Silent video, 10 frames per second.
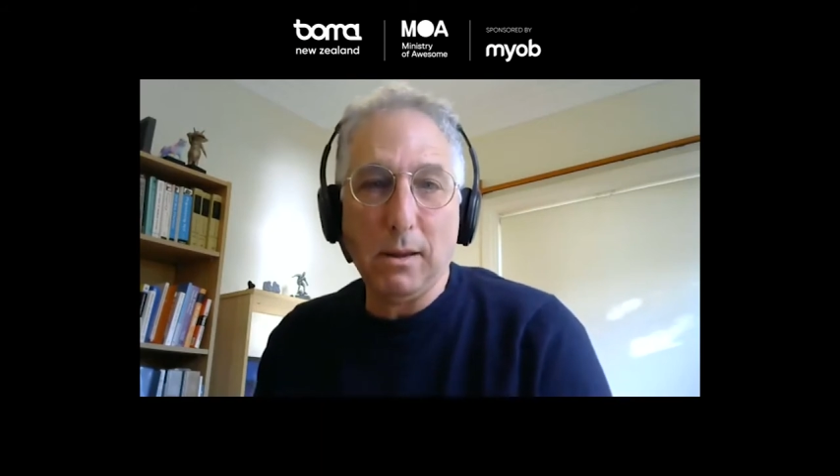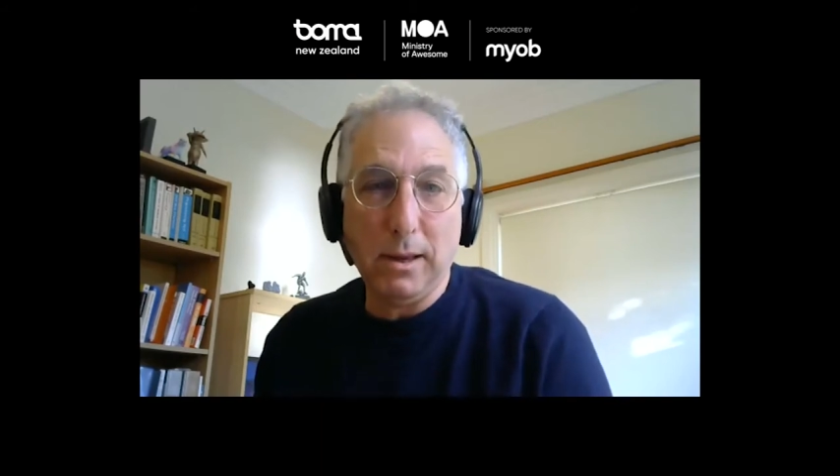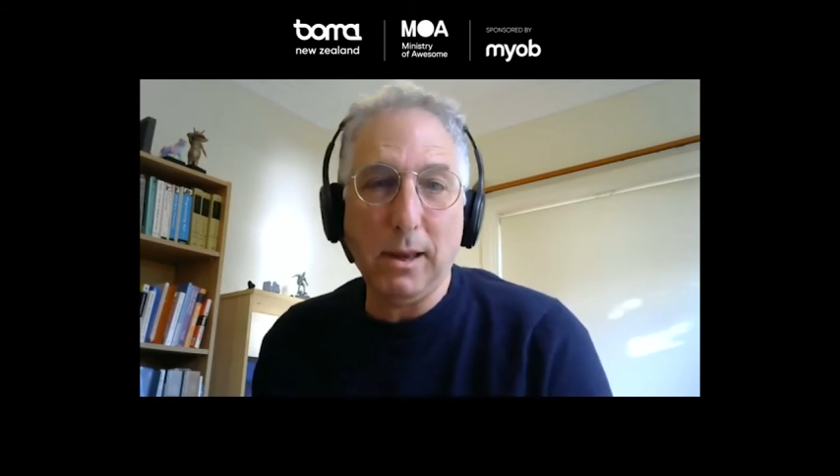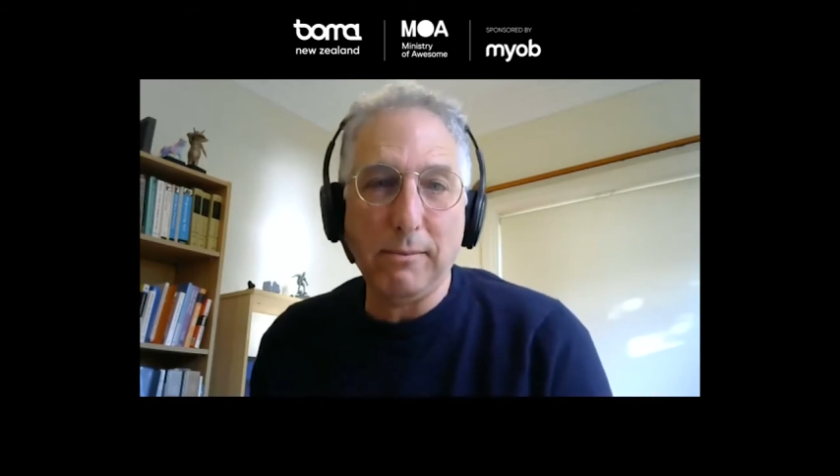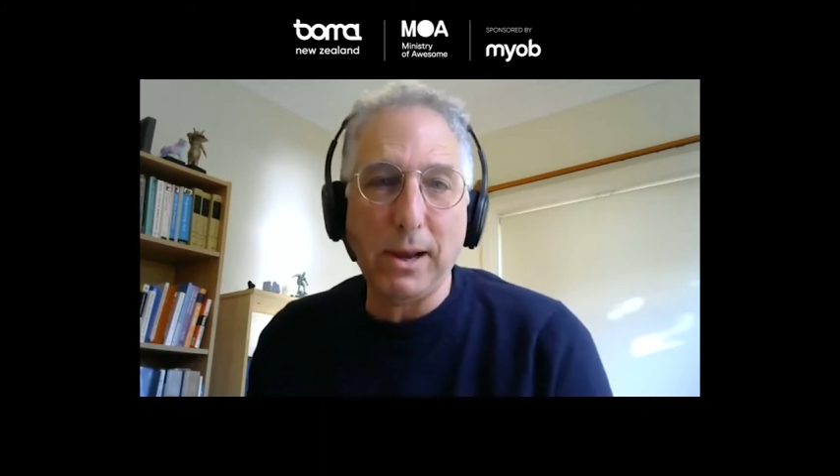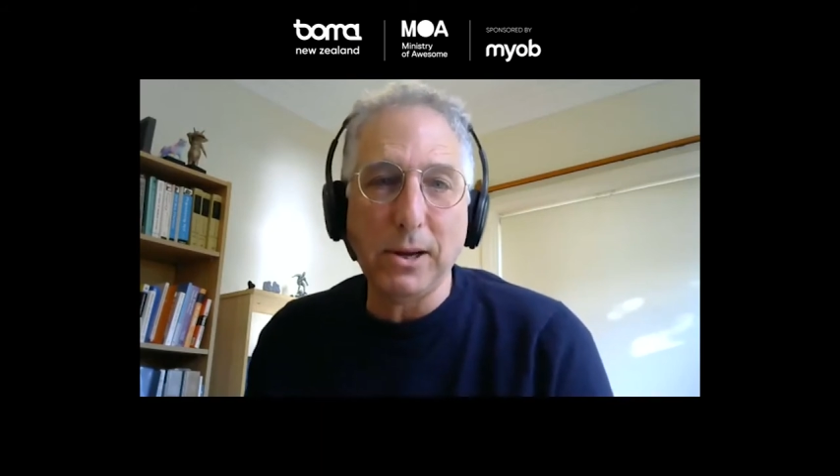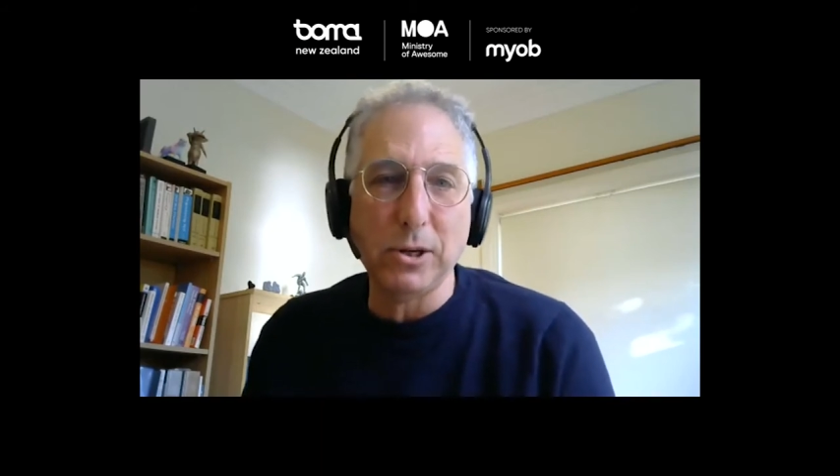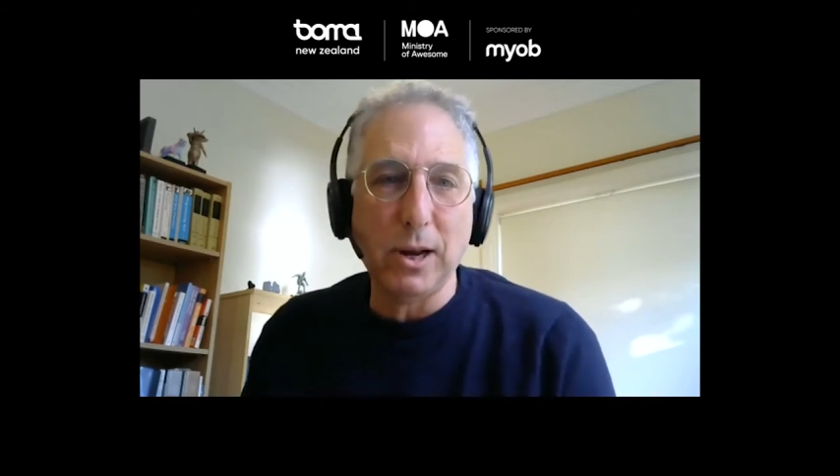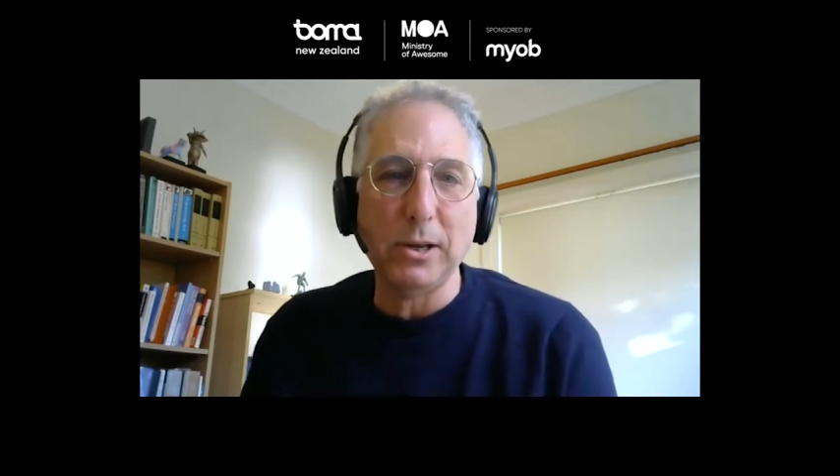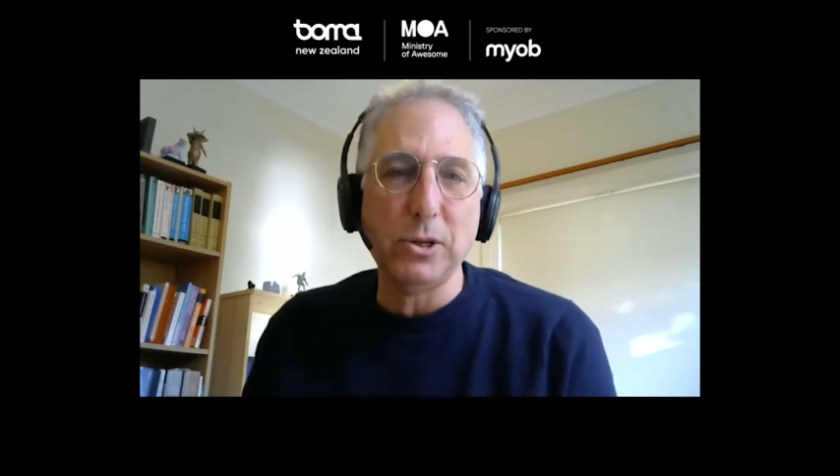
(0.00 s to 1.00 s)

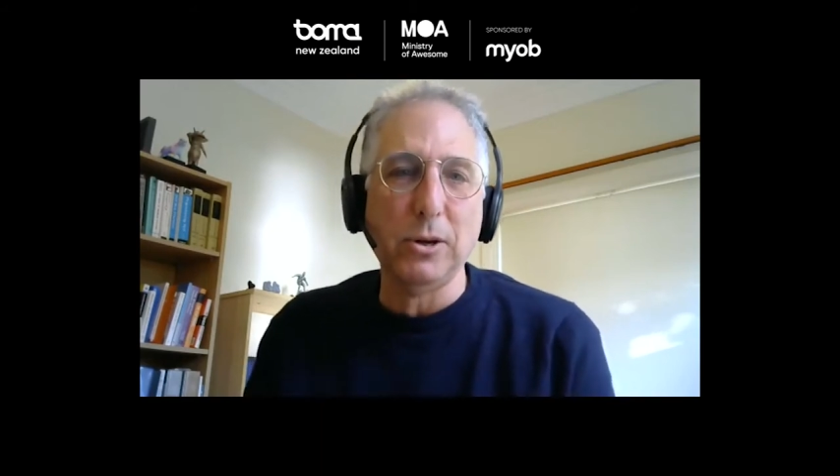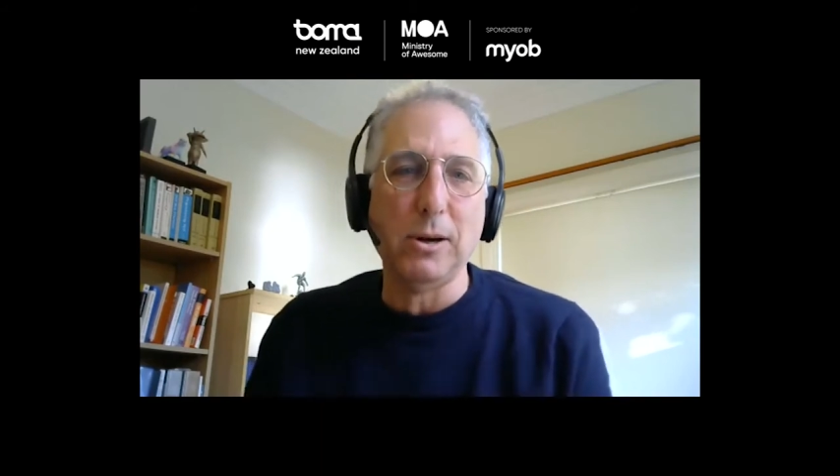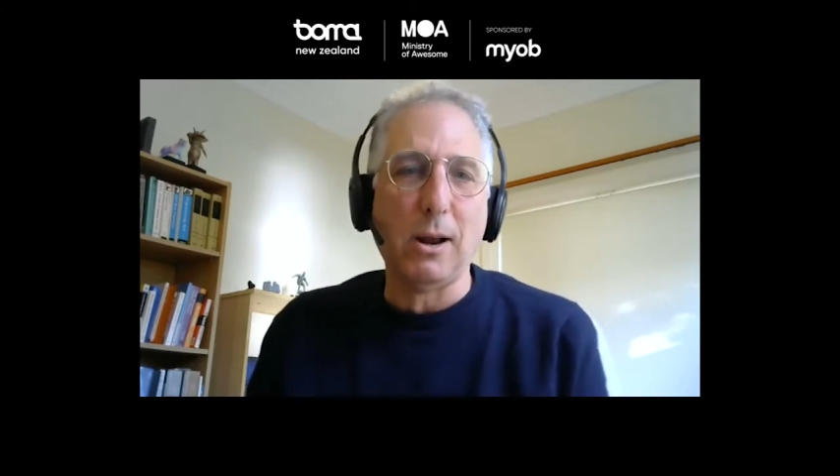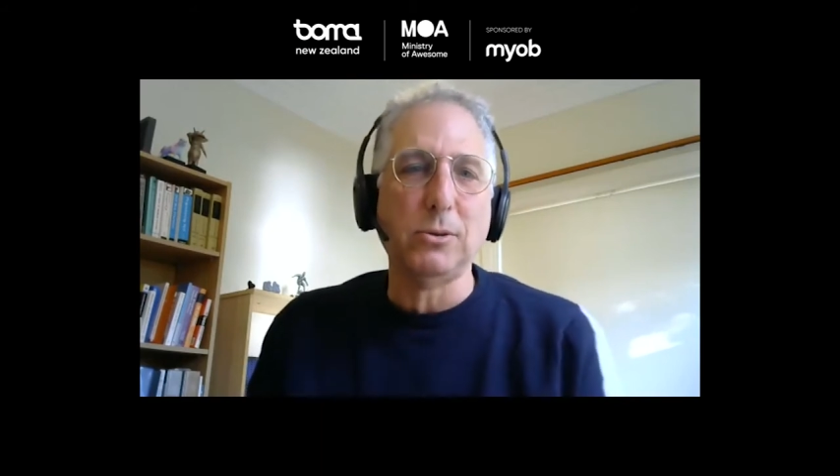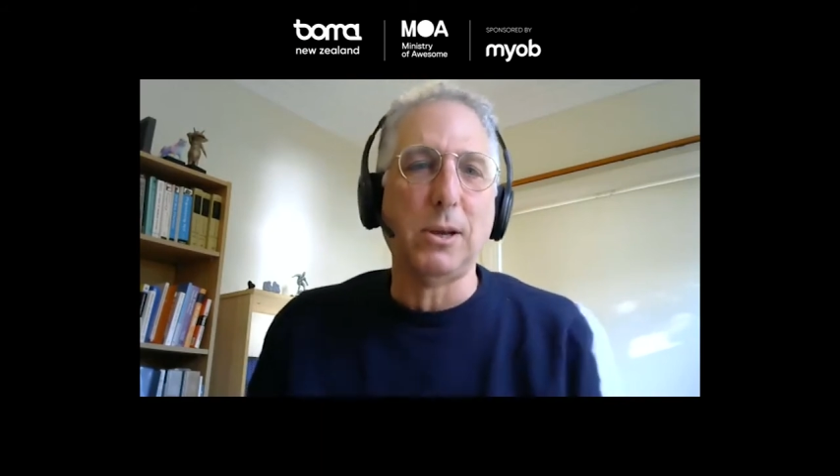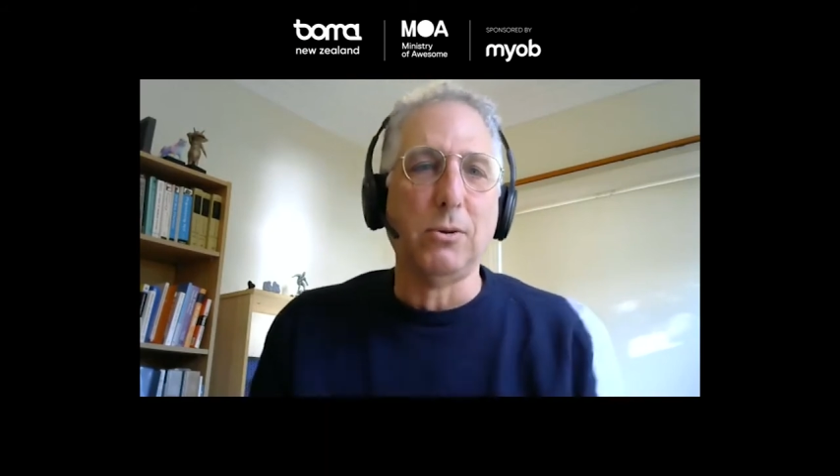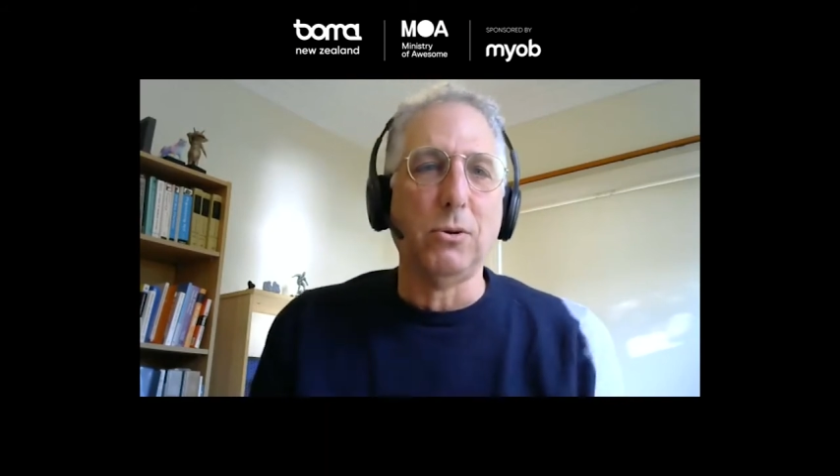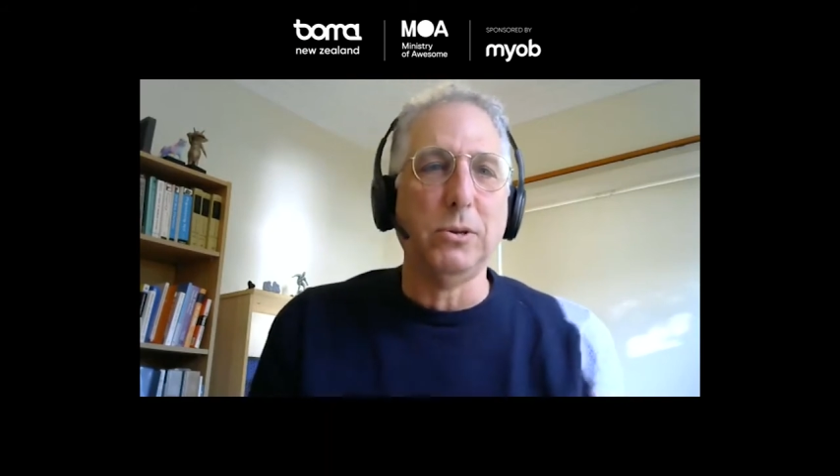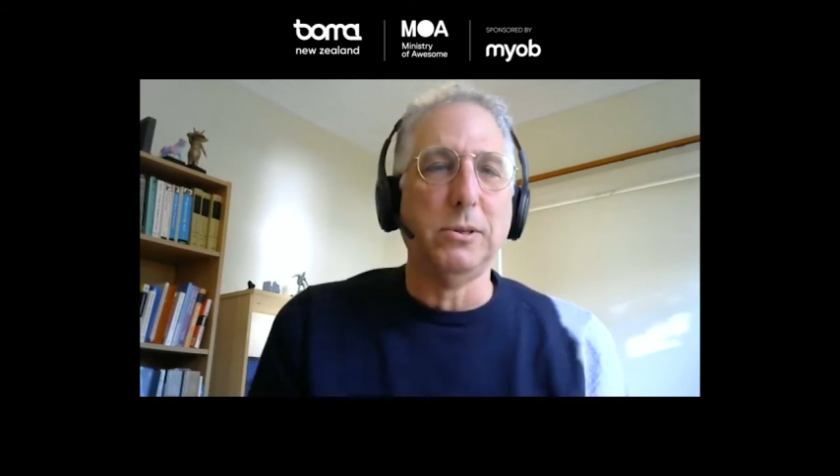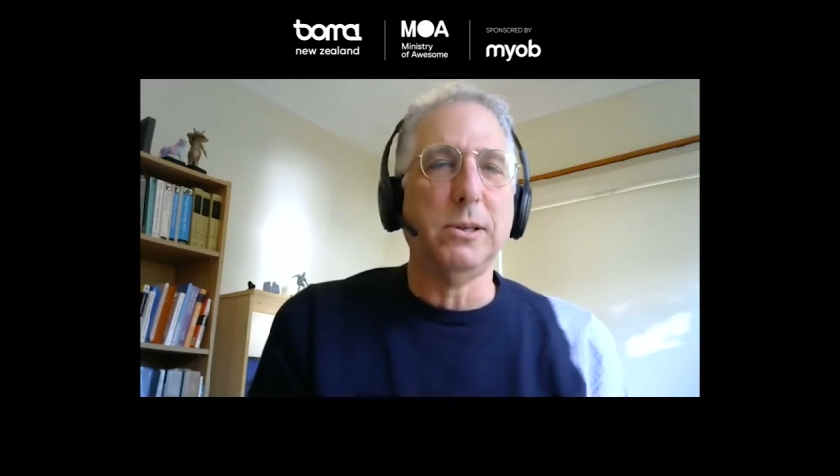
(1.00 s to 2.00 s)
innovation edge here in
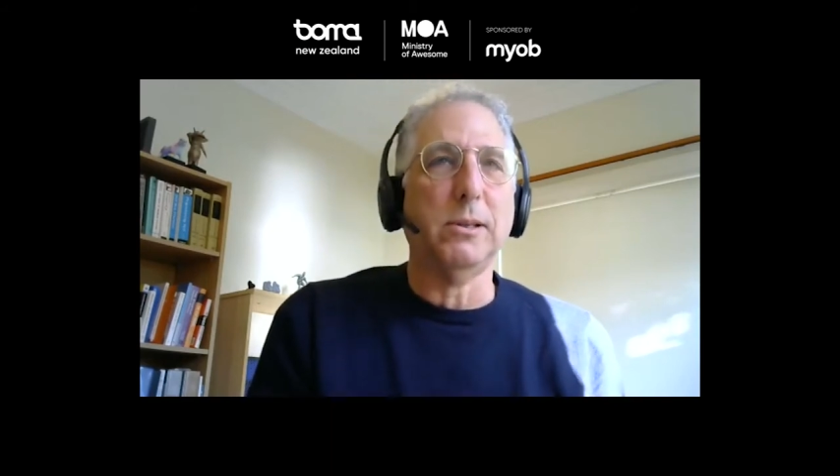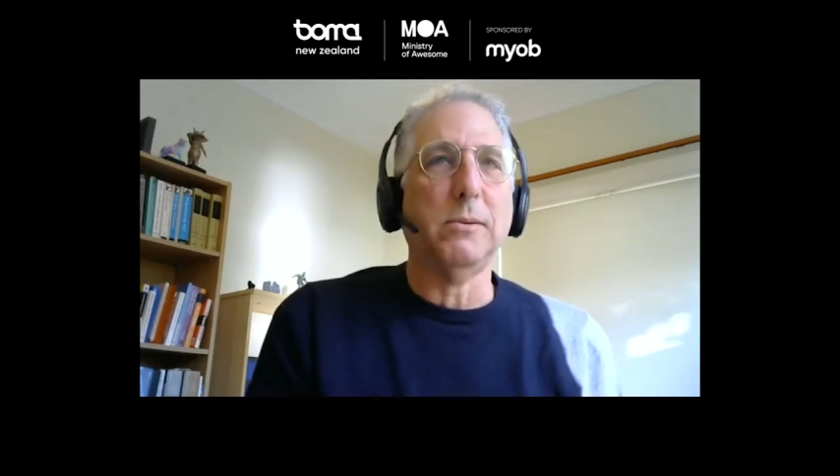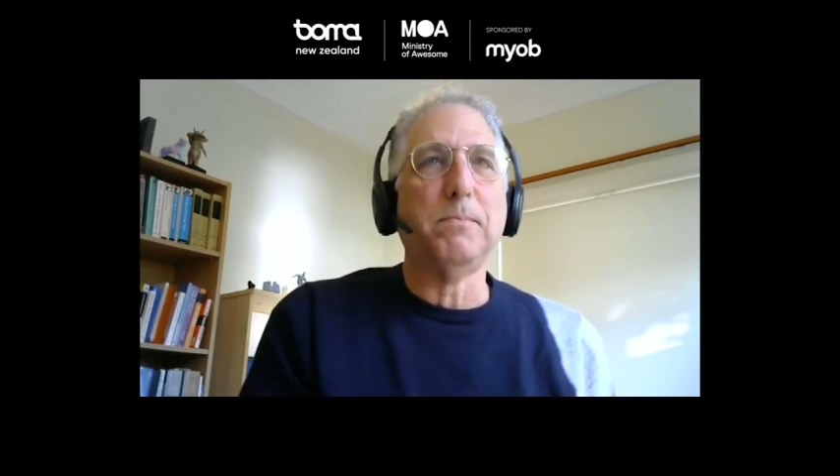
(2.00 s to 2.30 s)
Aotearoa, New Zealand.